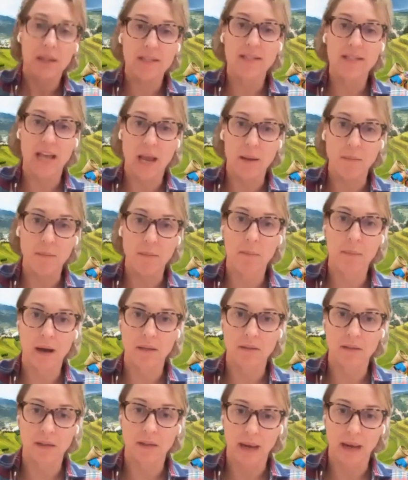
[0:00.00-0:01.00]
the same
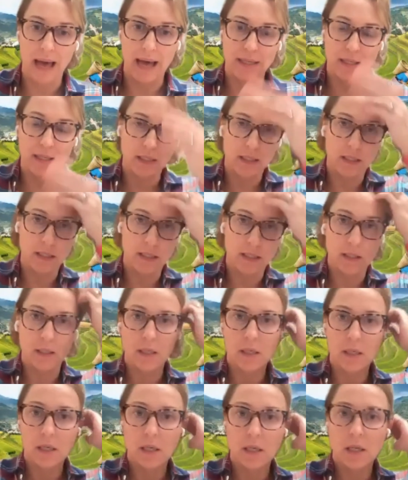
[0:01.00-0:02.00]
amount of land
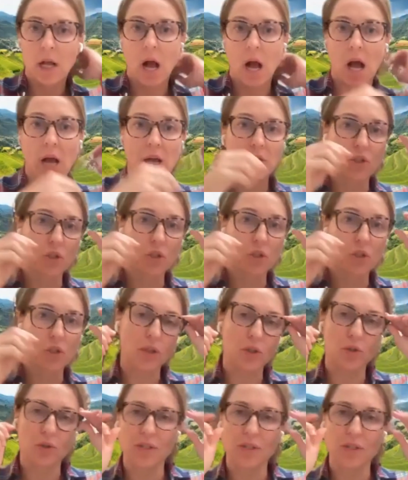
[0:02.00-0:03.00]
uh, so,
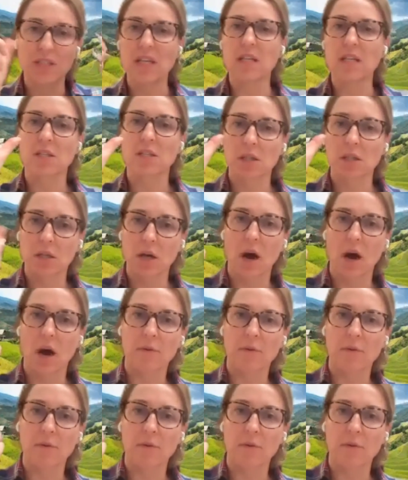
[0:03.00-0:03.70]
so, what you see is